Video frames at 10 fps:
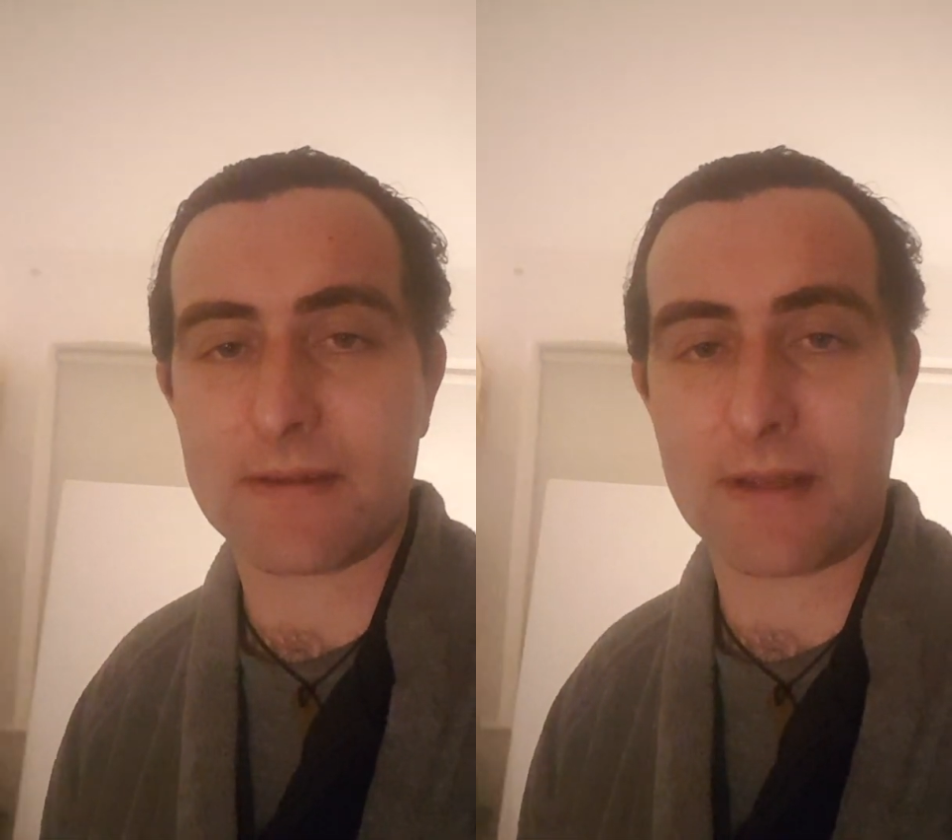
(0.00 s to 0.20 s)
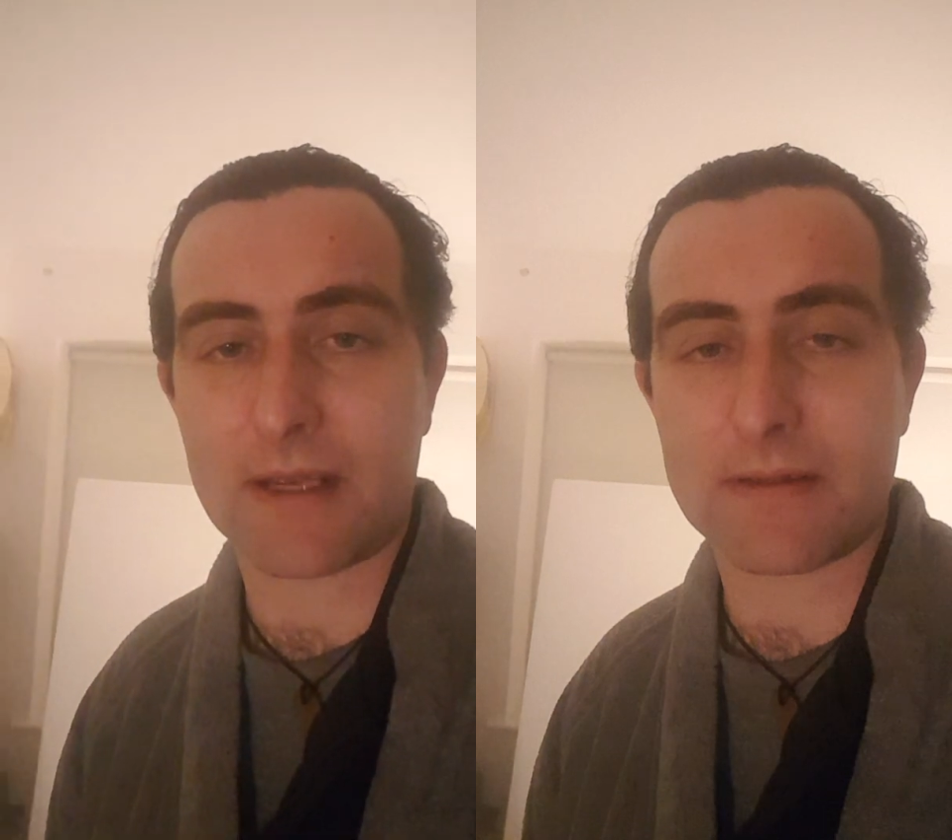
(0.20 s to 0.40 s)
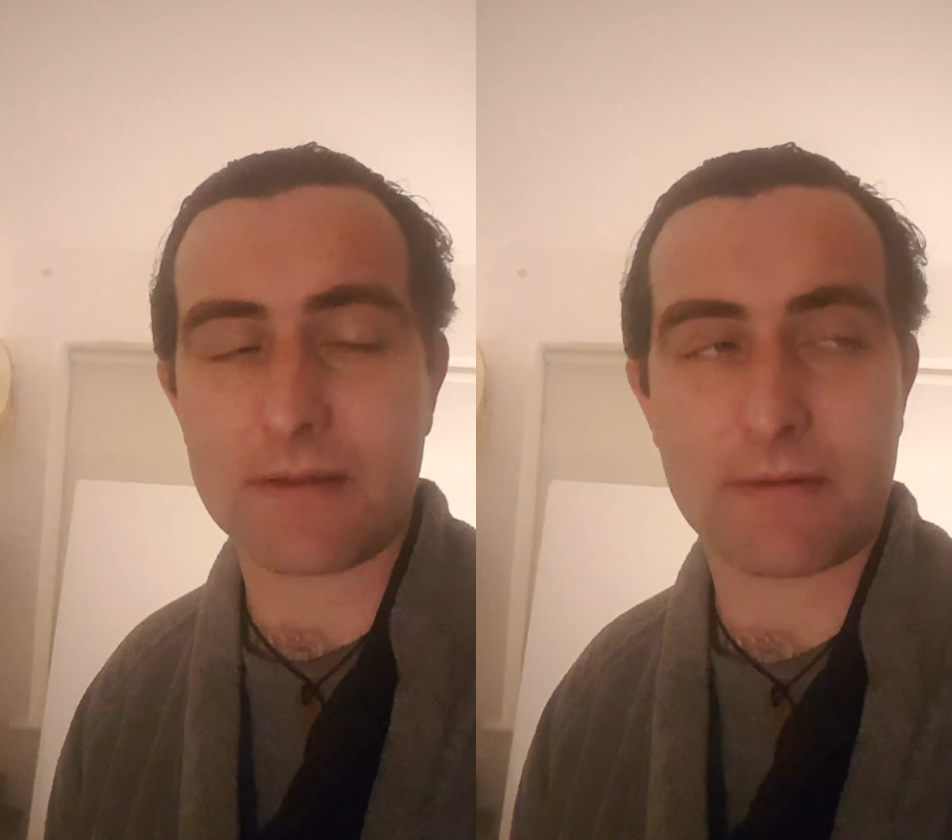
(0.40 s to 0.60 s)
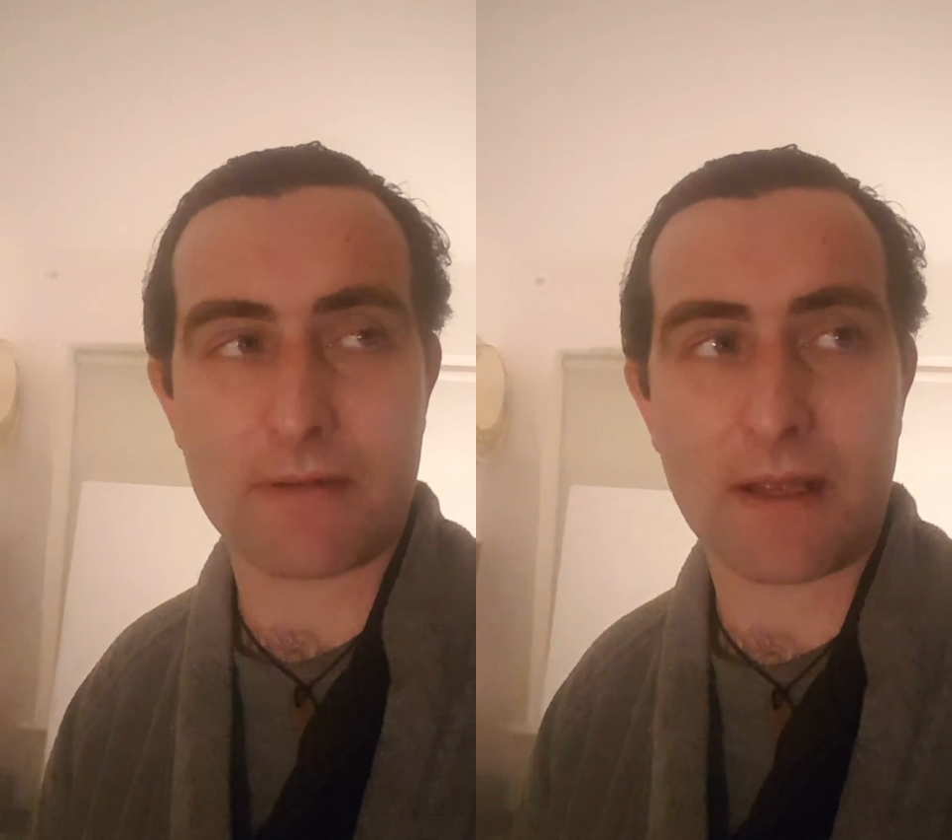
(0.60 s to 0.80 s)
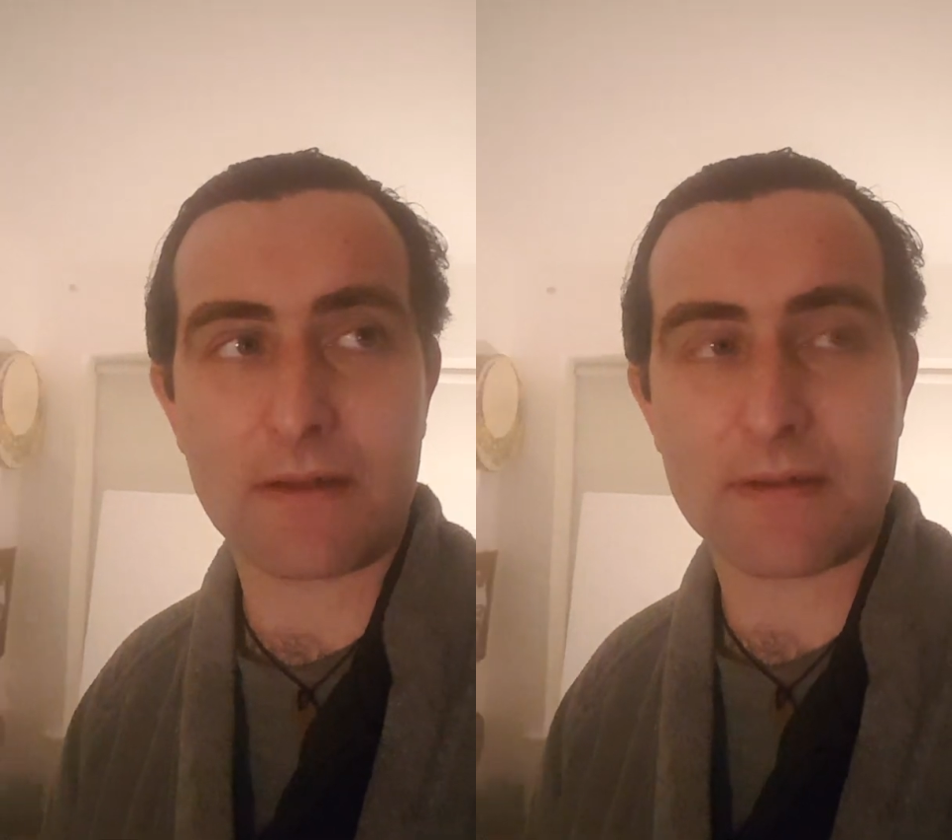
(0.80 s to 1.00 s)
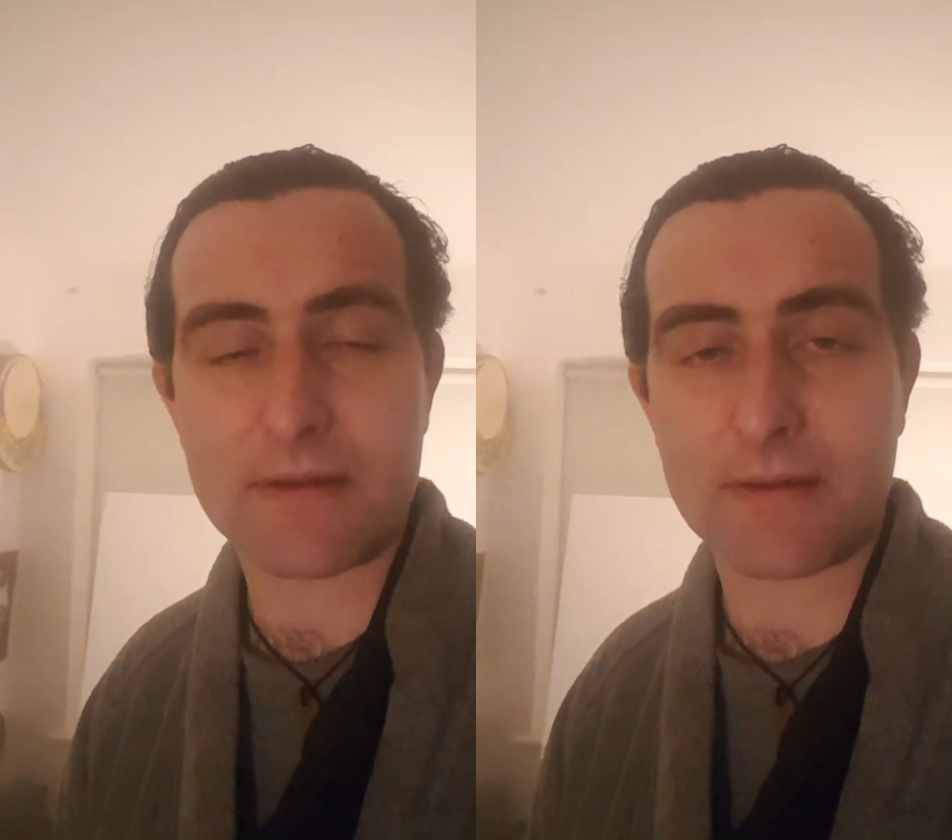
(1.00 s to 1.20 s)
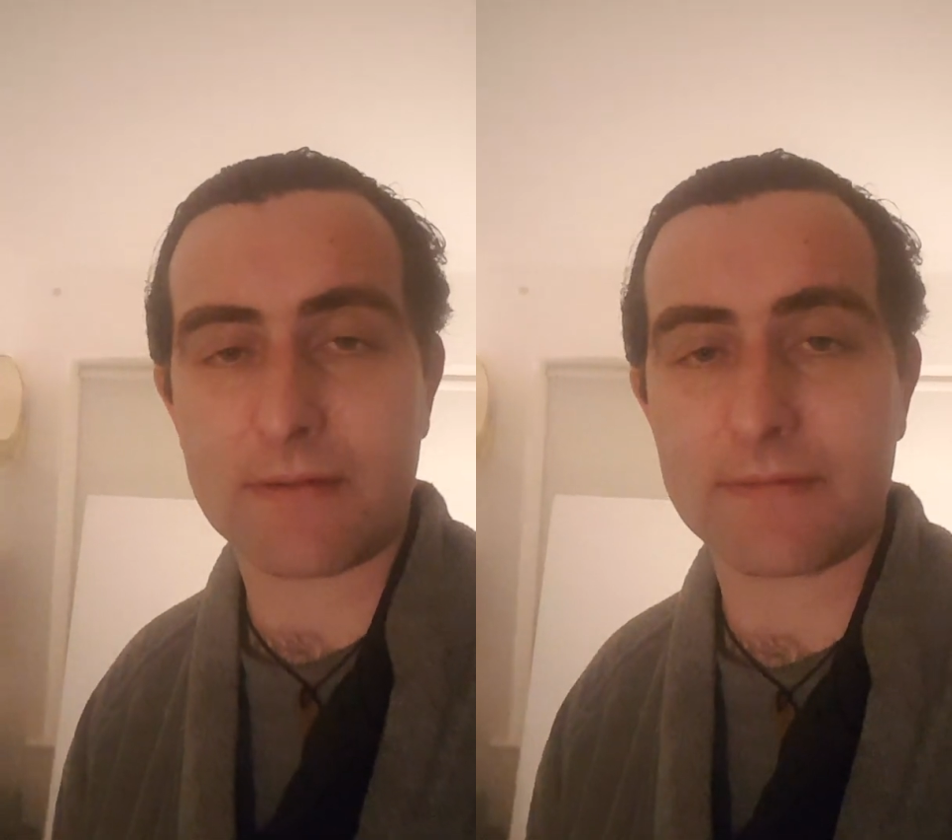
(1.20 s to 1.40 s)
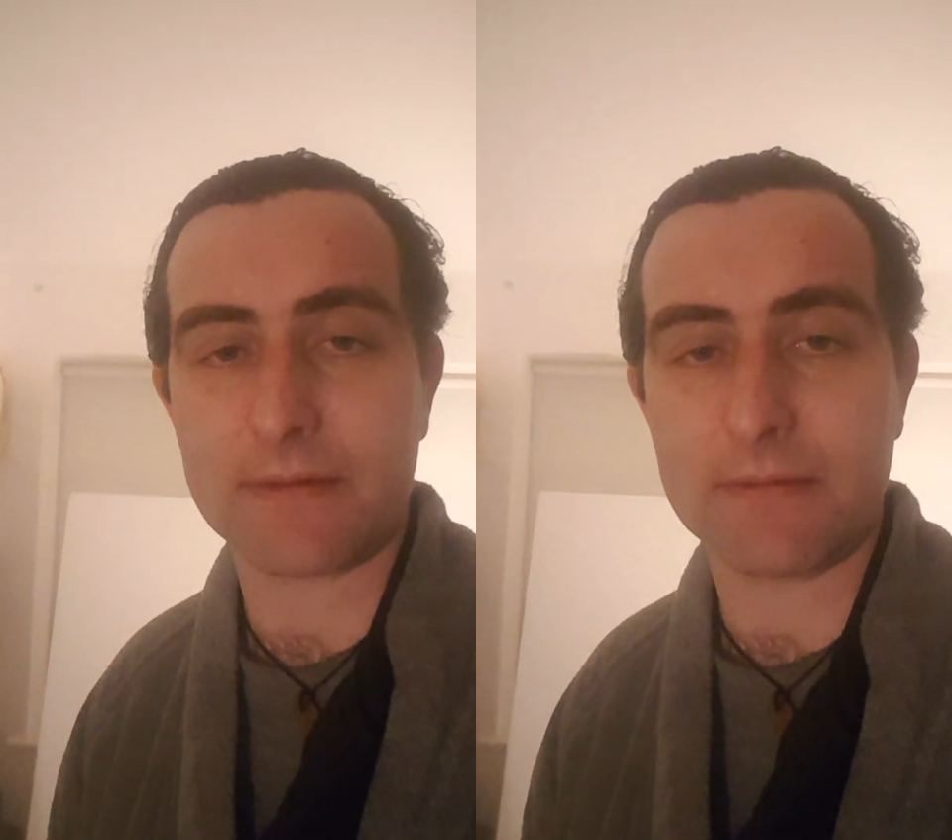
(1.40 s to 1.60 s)
to actually create the
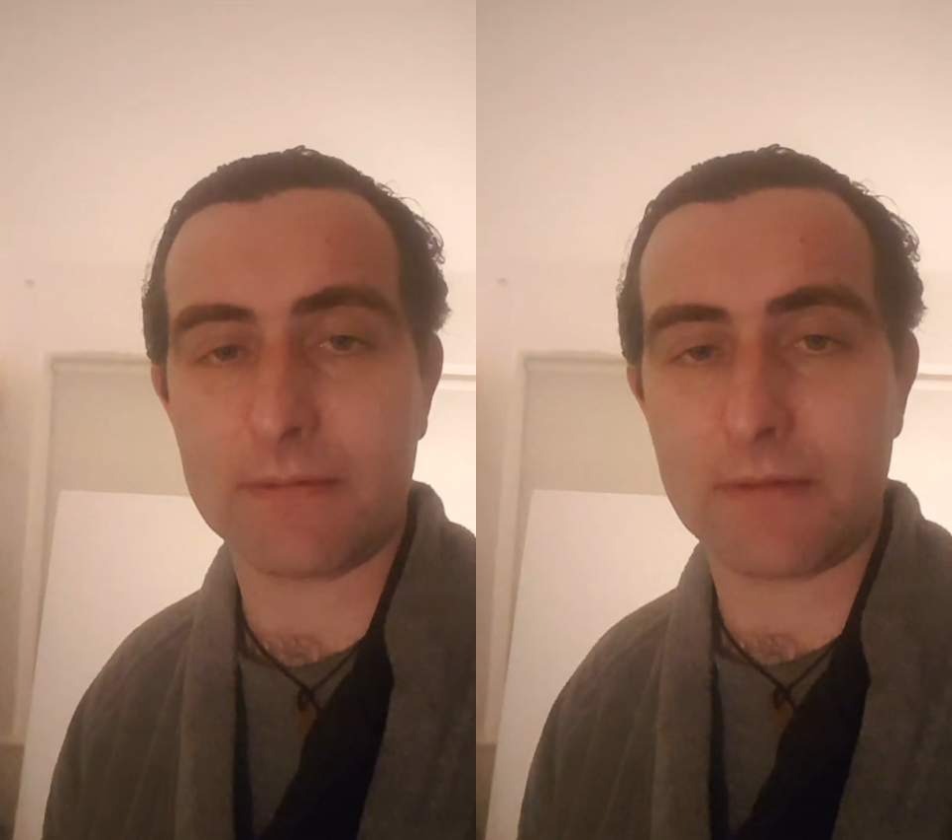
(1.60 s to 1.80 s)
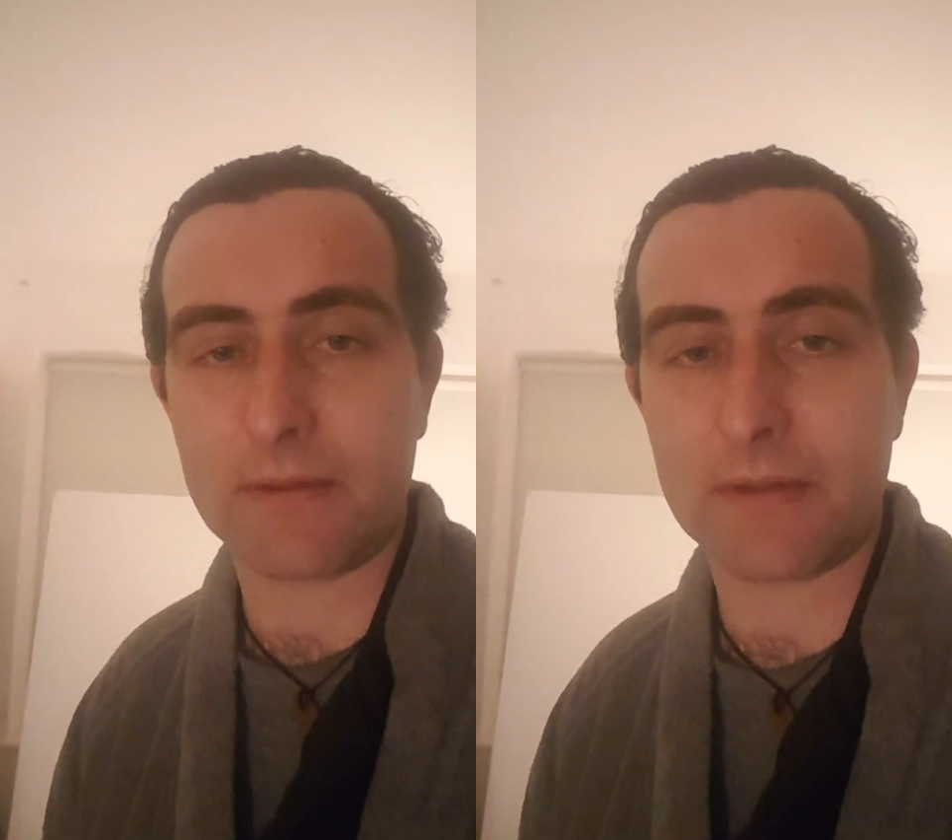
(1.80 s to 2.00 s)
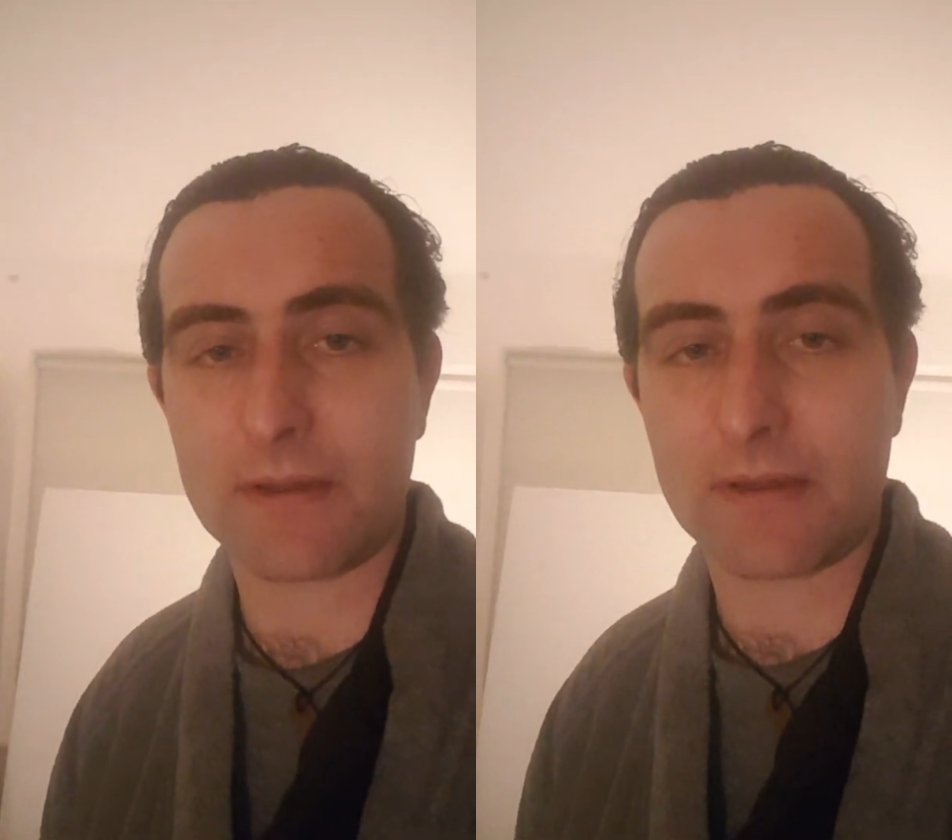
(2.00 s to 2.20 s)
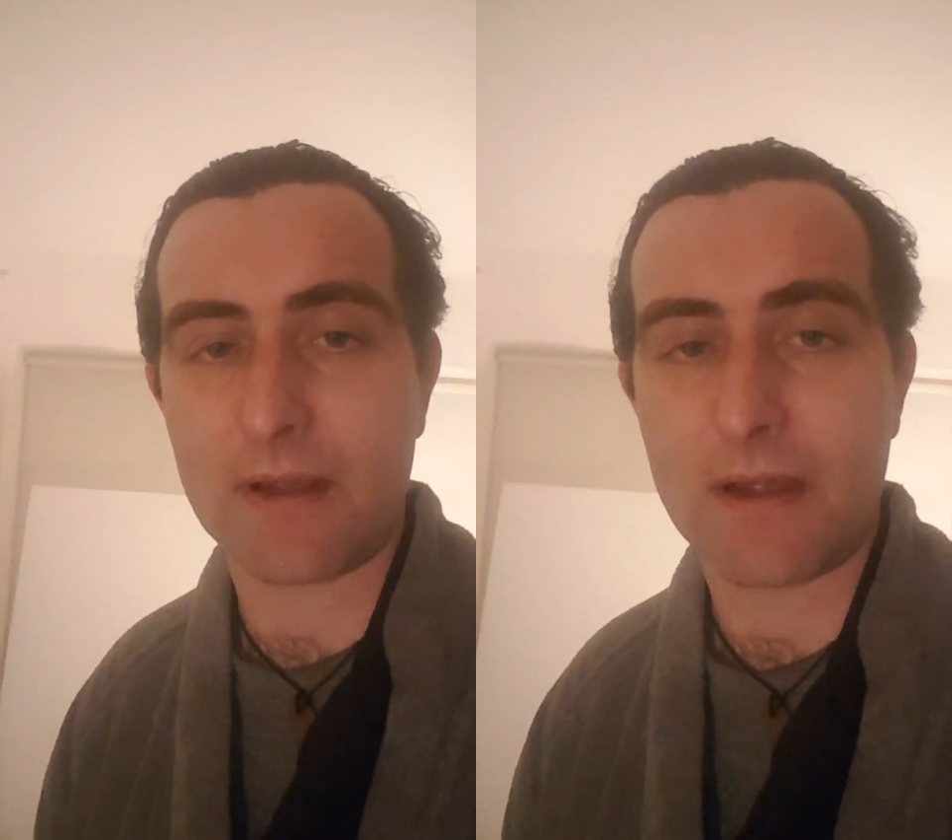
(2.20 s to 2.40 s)
stuff and do it.